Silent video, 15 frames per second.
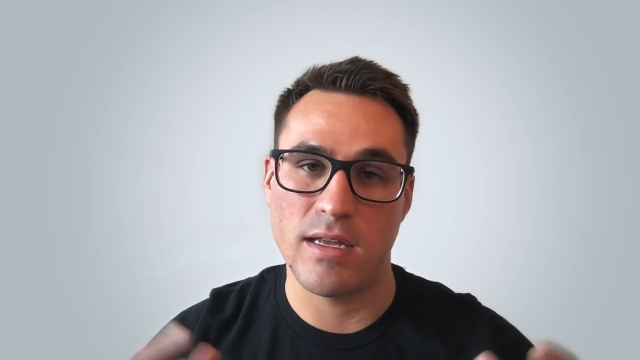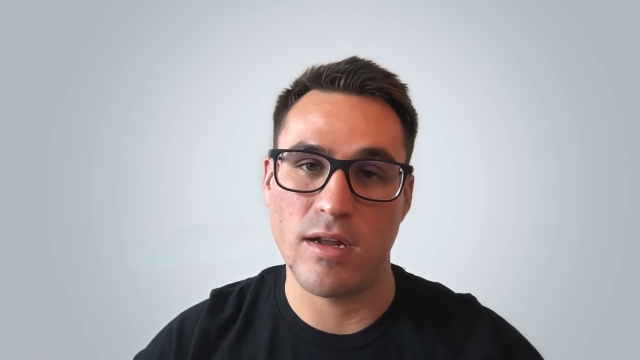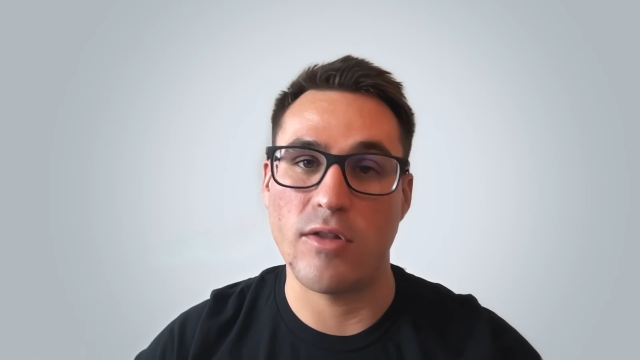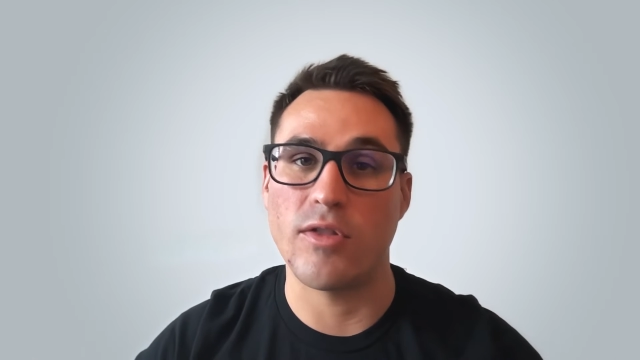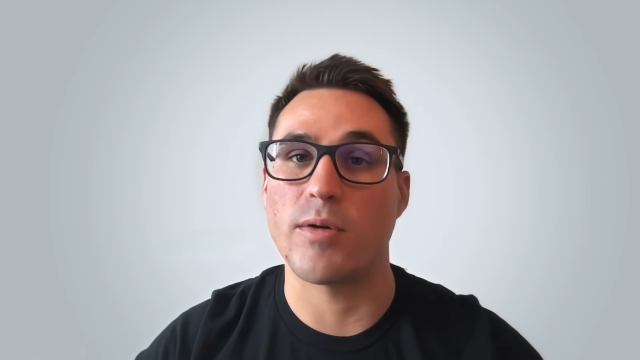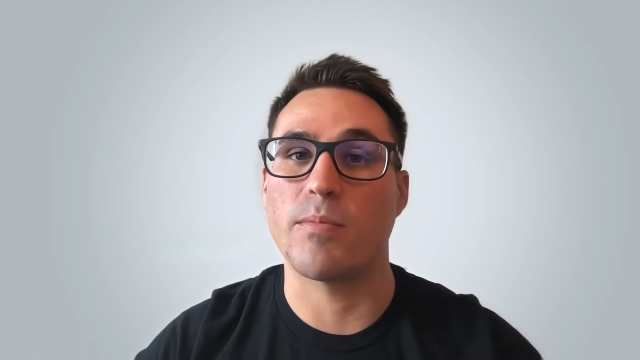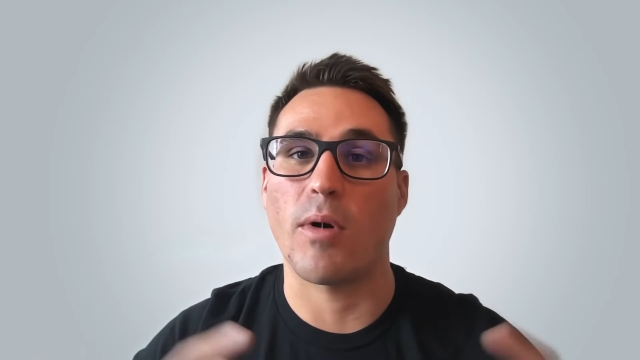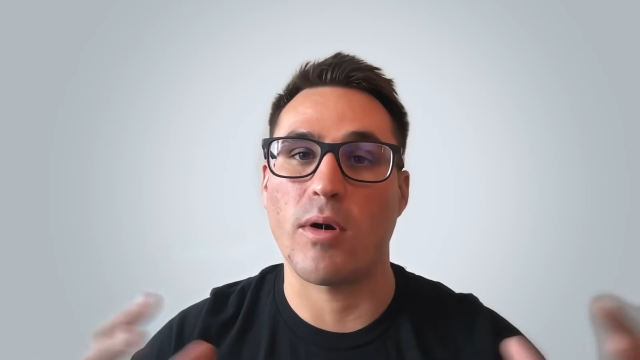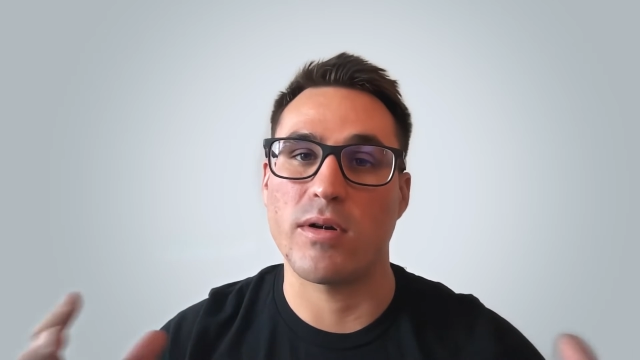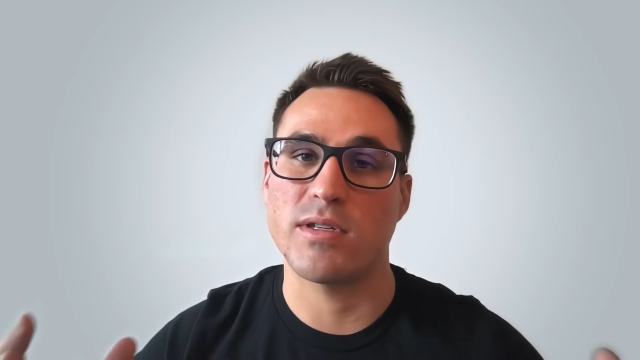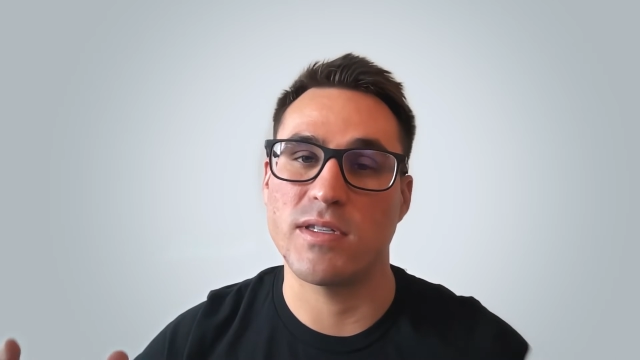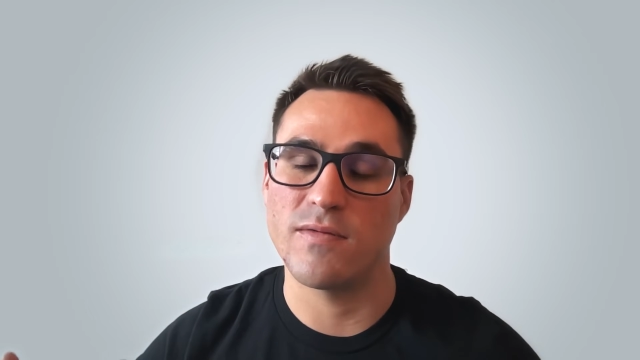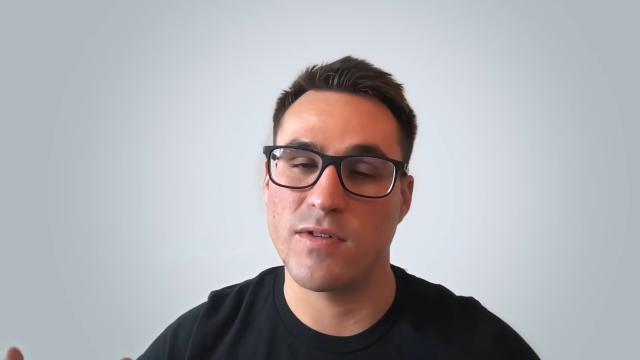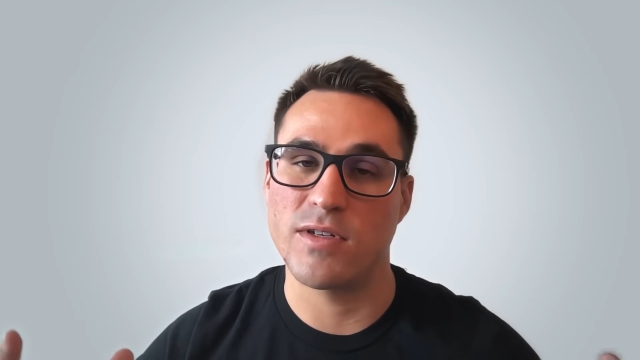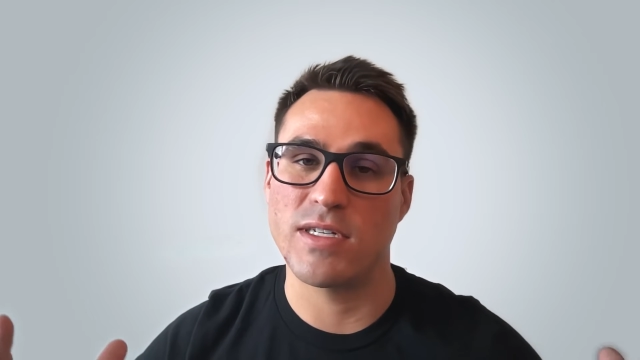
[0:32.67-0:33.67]
in other
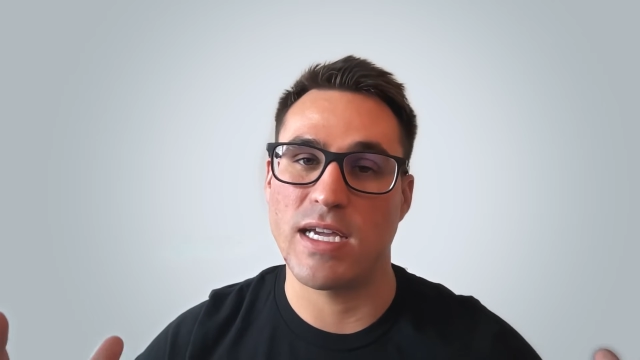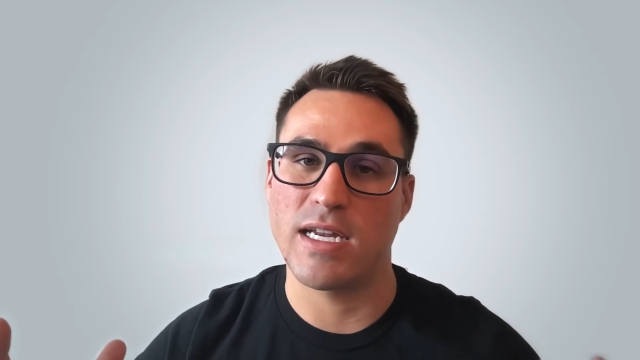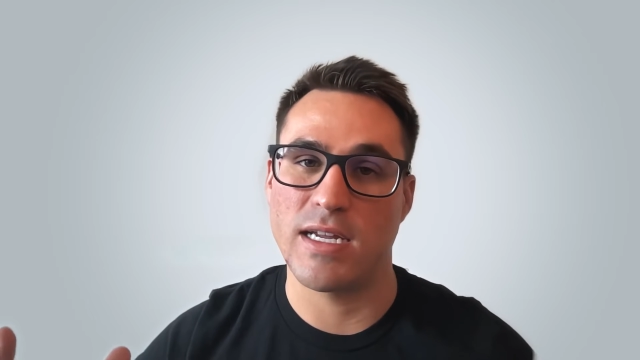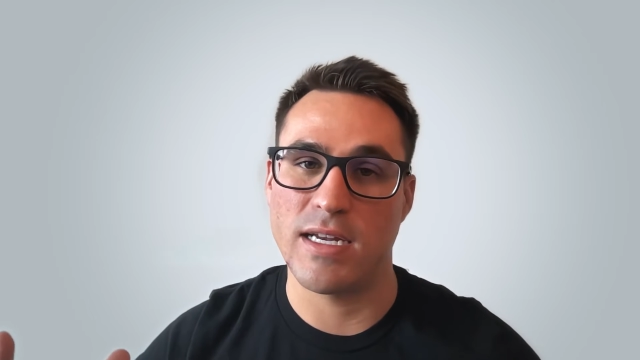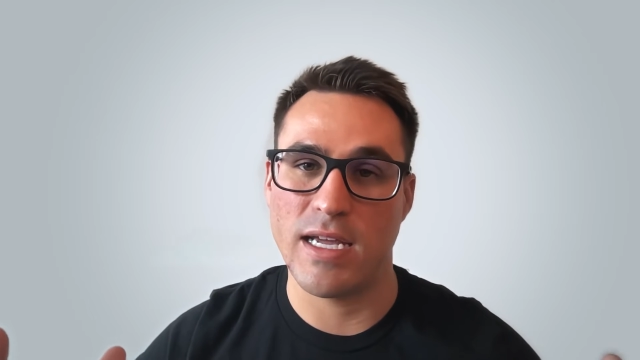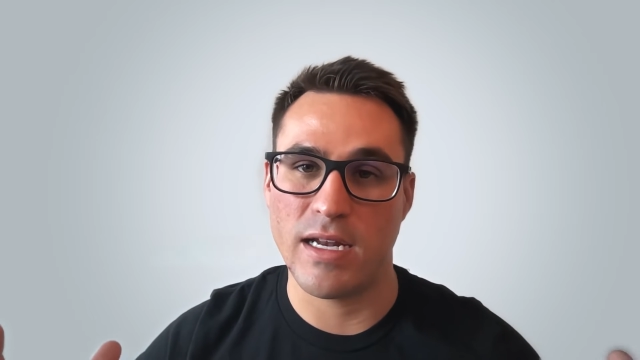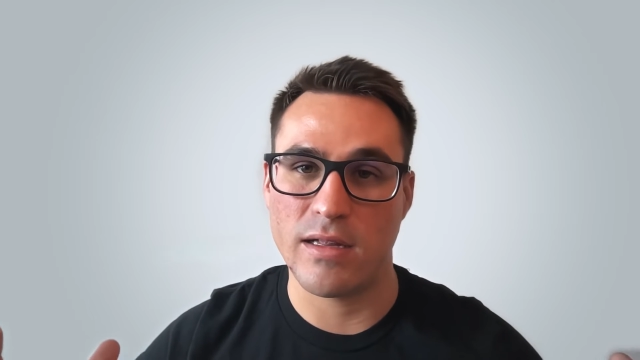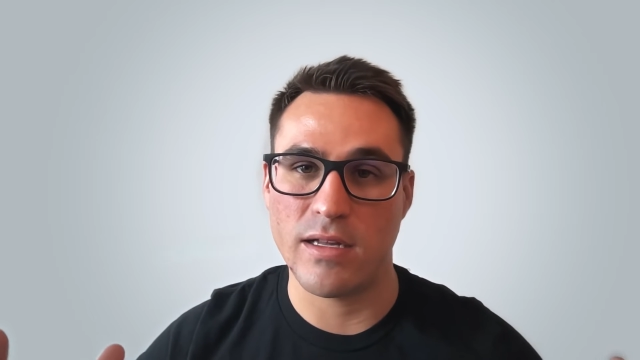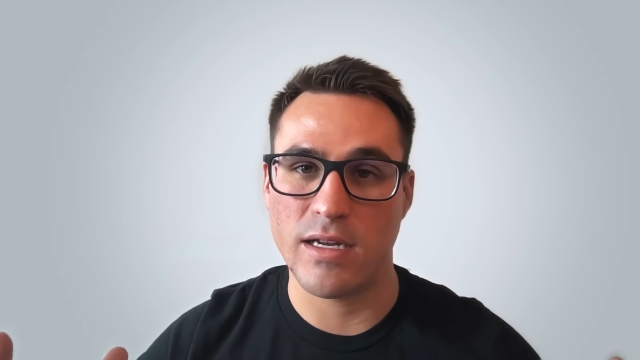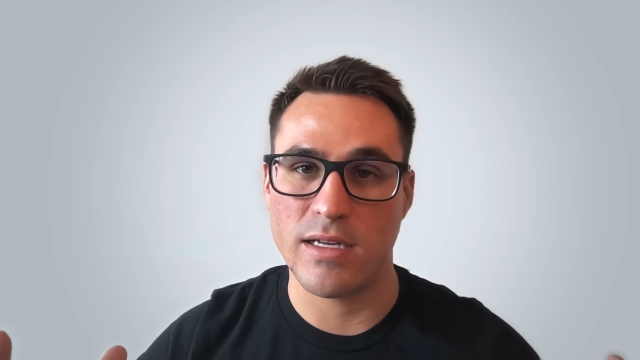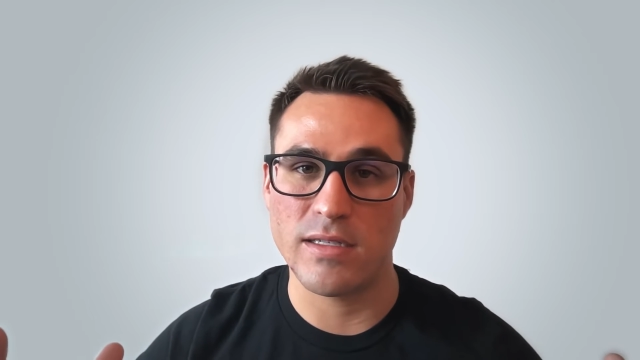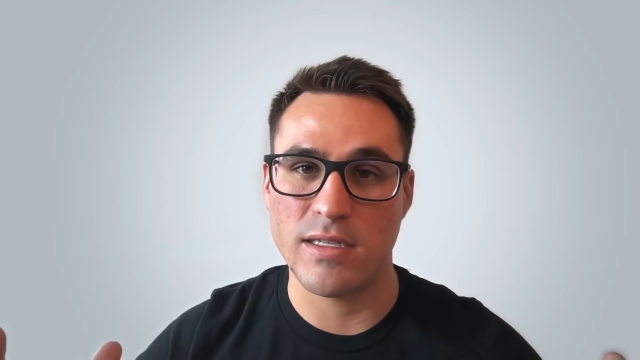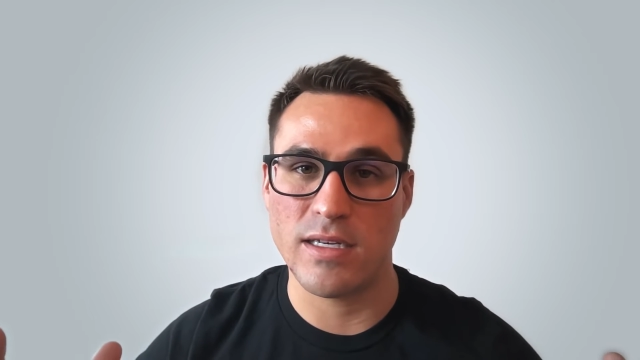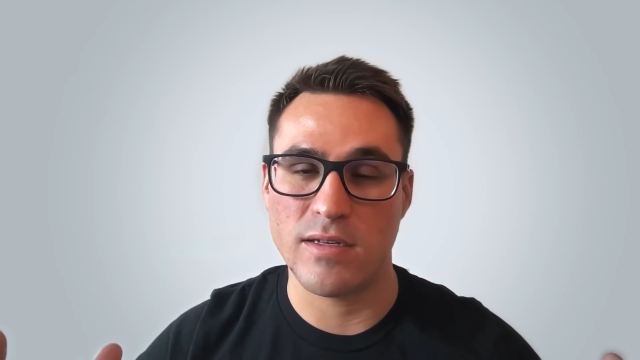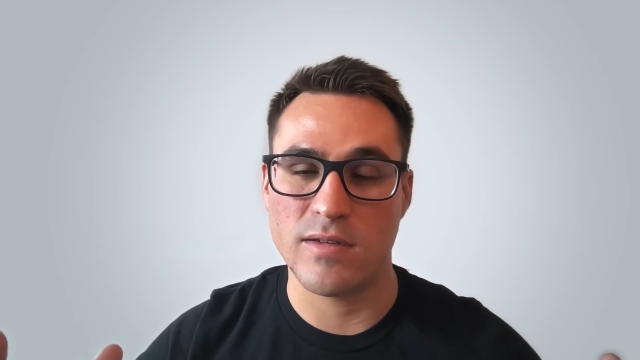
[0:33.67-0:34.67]
parts of your data and
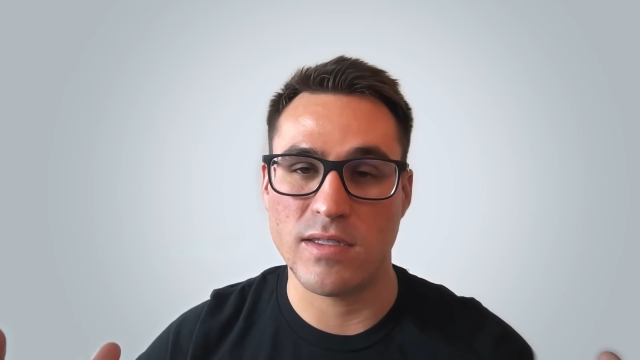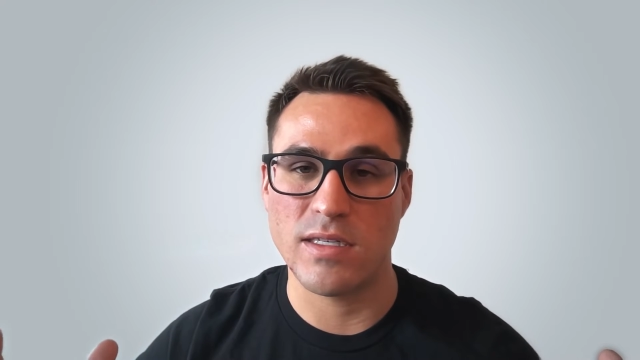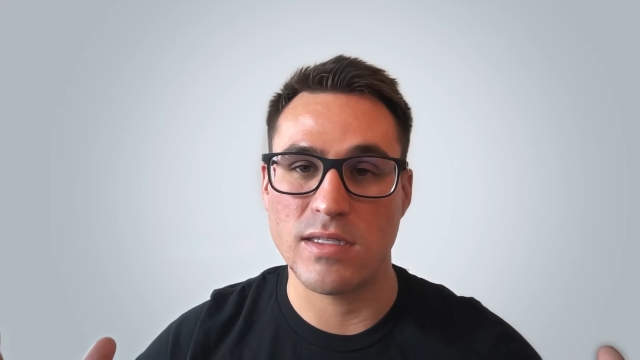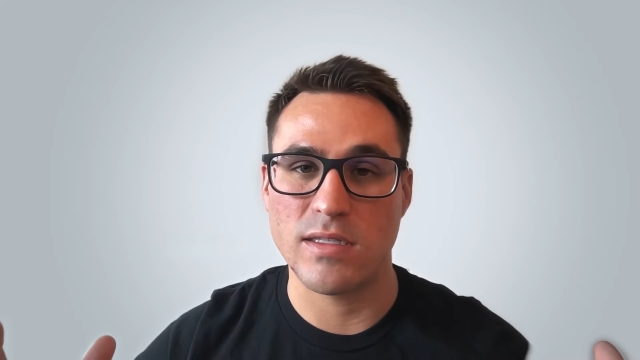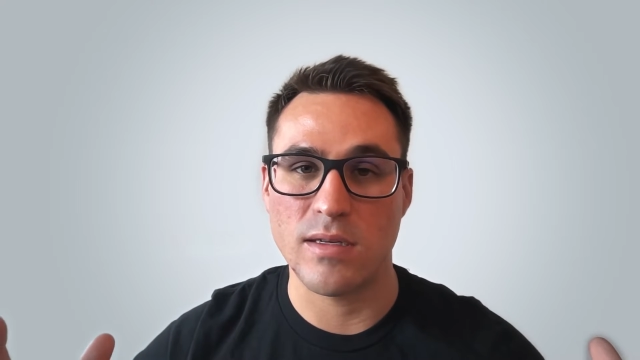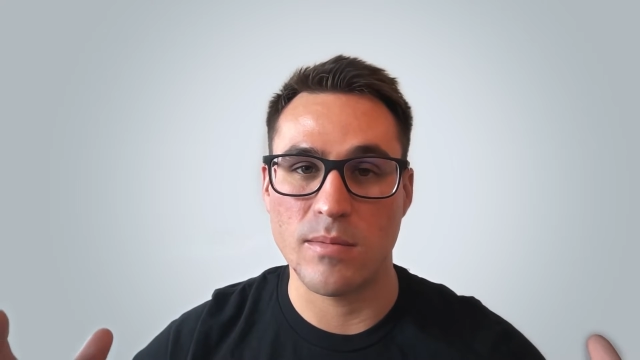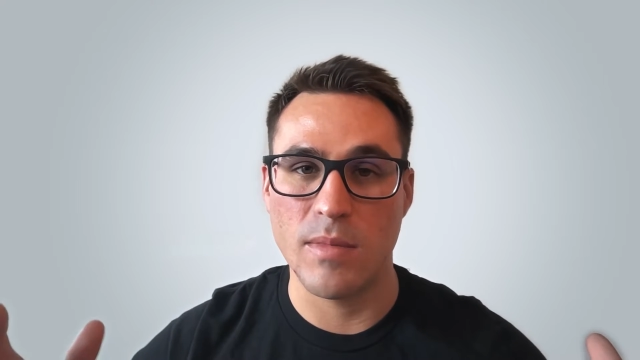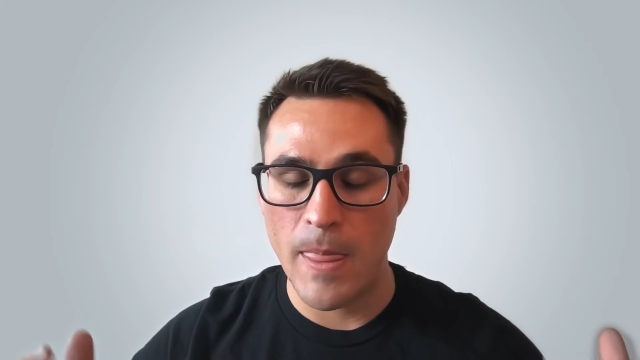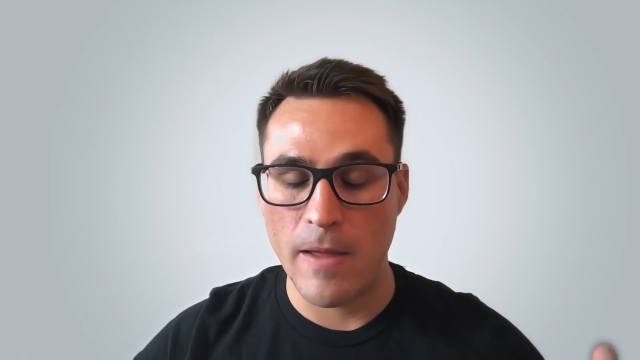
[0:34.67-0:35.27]
analytics ecosystem.